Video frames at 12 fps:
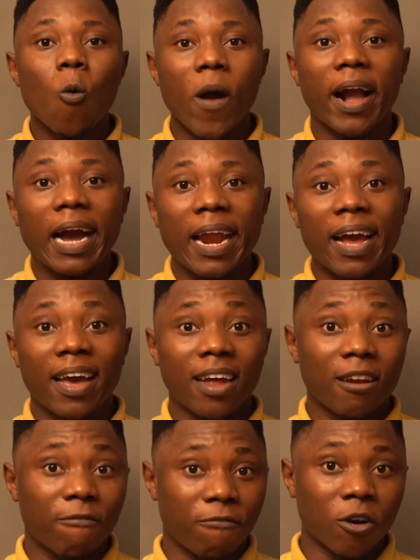where can I
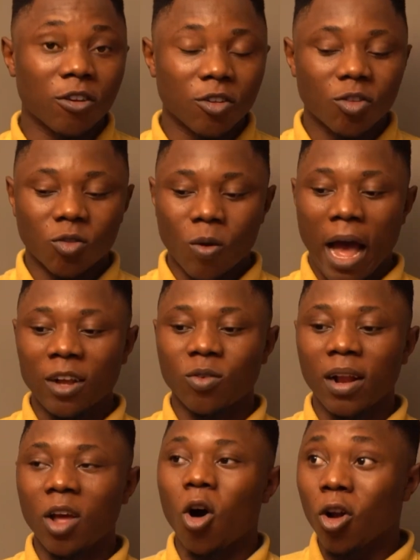get the funds to
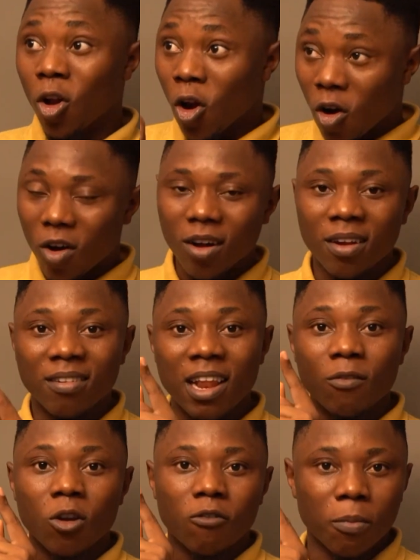actually unlock this
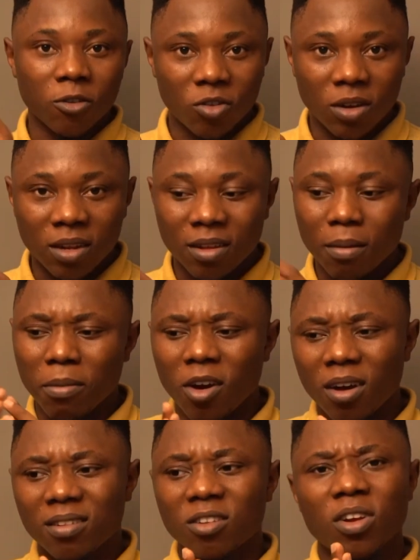level of opportunity?
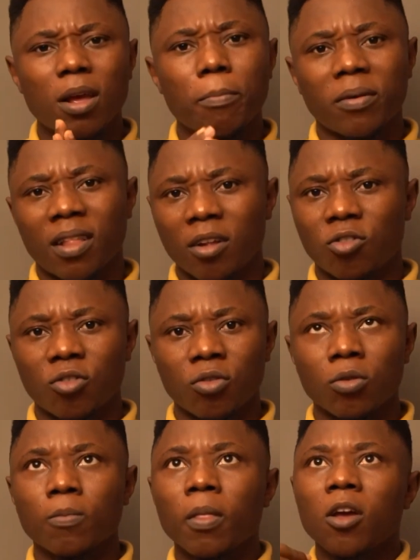Because it's really important to
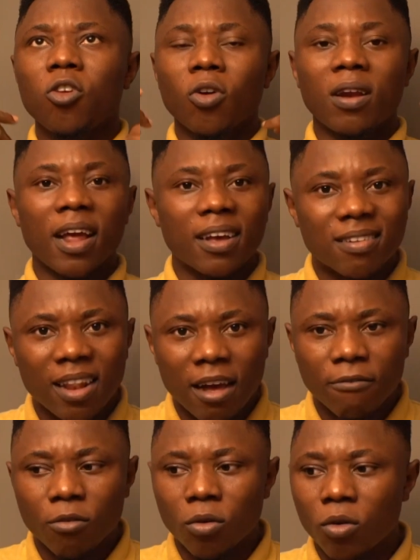you, your next
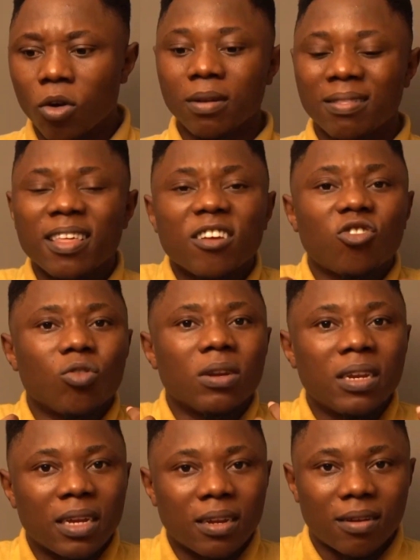level, the things you
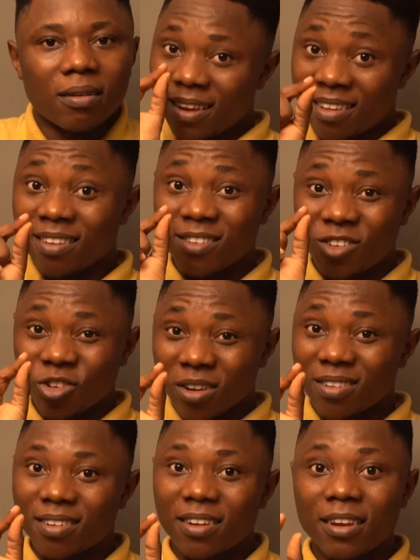need. This is
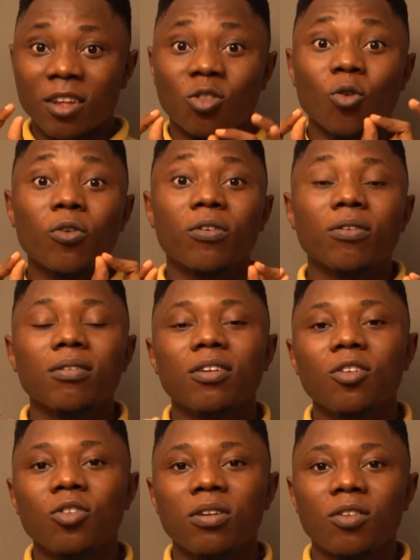just the token
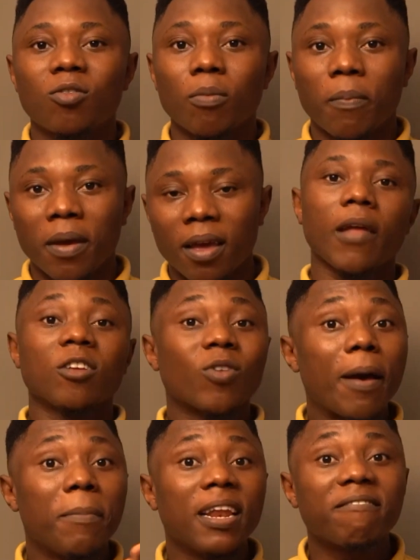you need to pay.
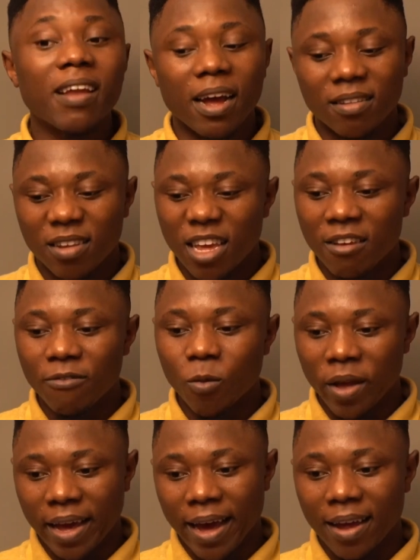So I believe that if
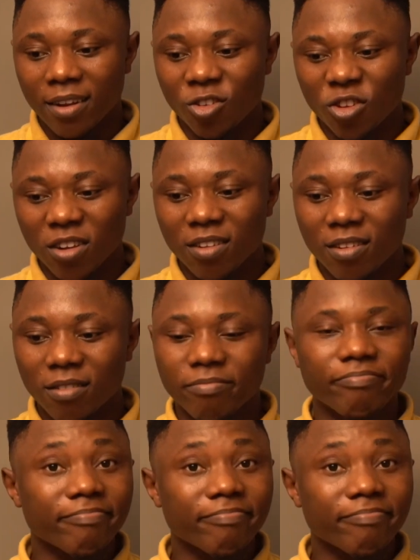we can just